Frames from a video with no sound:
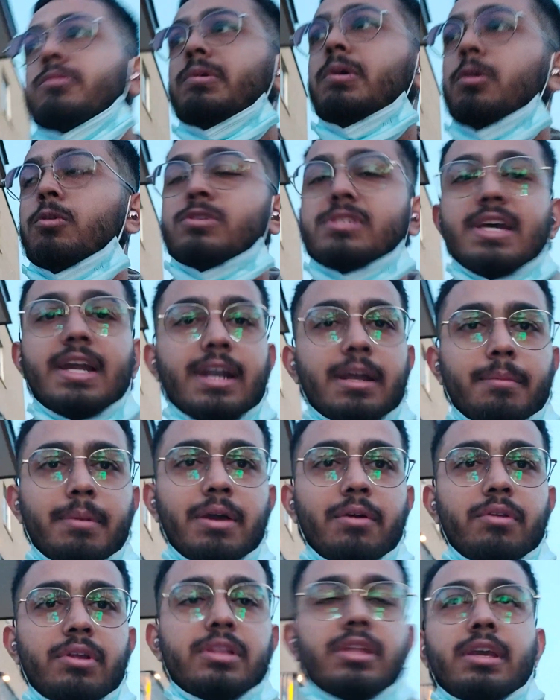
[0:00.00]
we have to set up
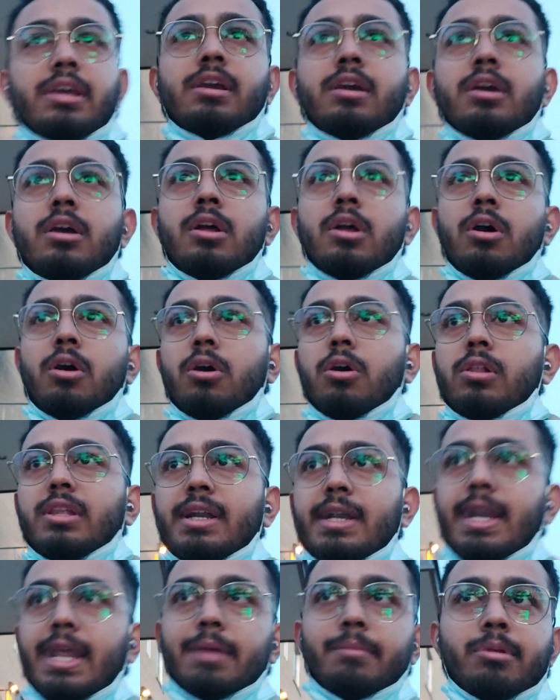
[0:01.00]
everything, all
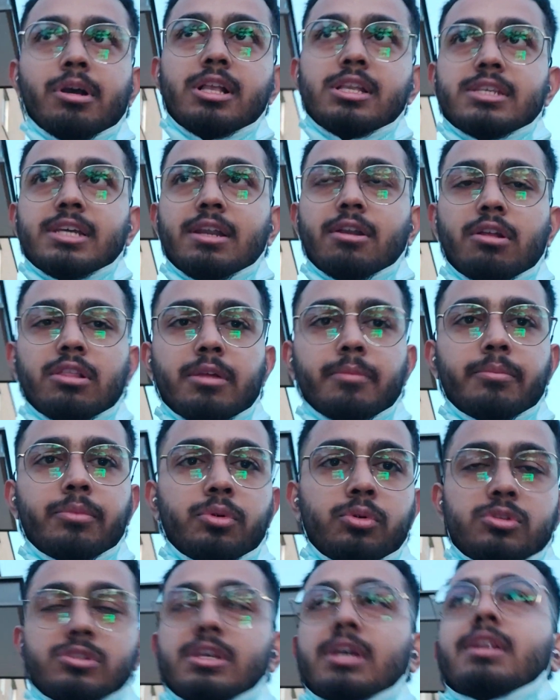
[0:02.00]
the tables and all the
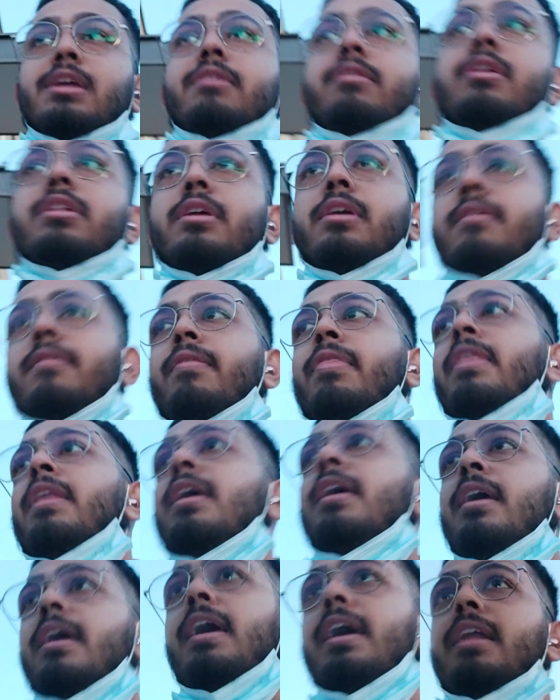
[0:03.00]
booths and everything.
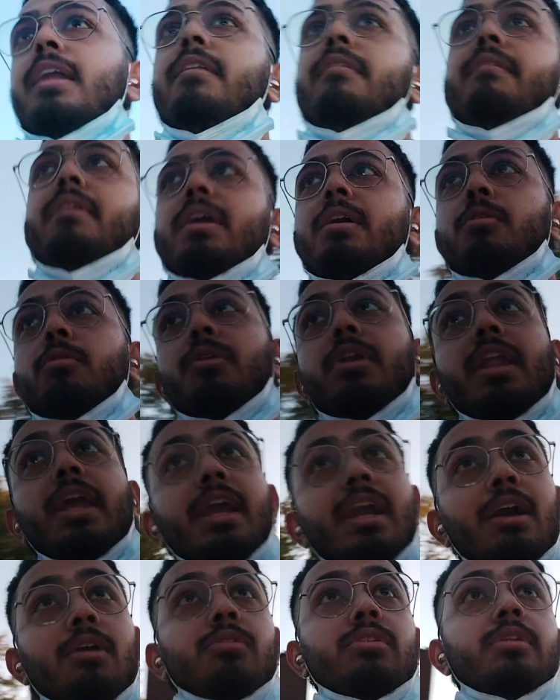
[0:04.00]
And we have to
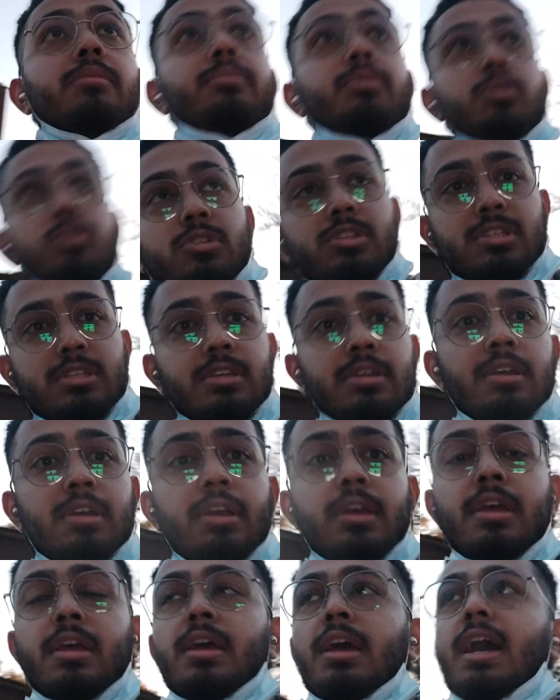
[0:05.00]
take out the booths
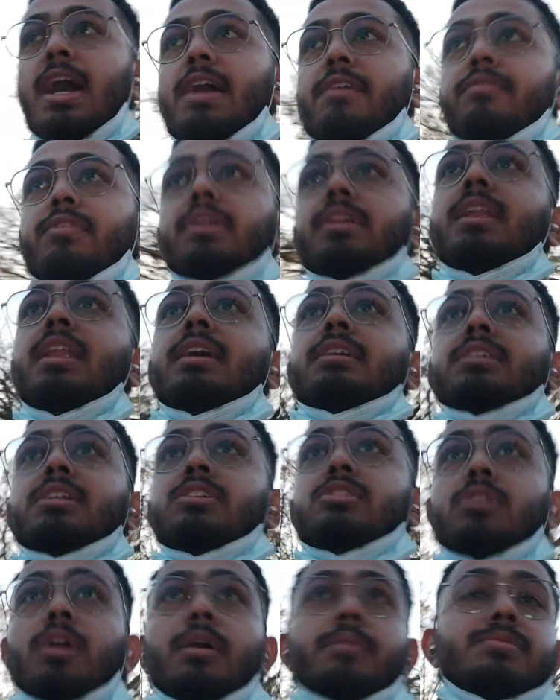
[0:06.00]
after the
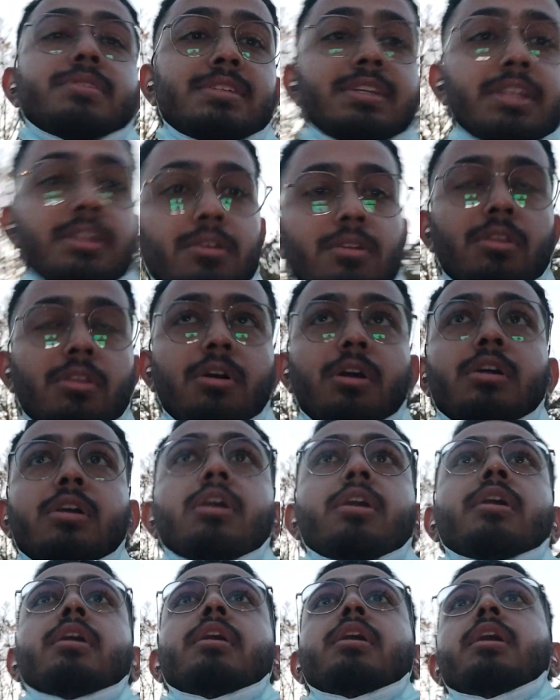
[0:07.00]
election stops at 8 o'clock
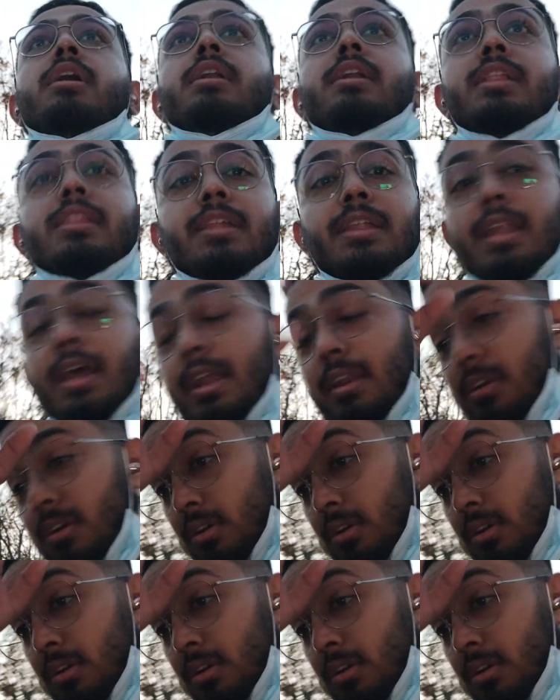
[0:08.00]
till the 9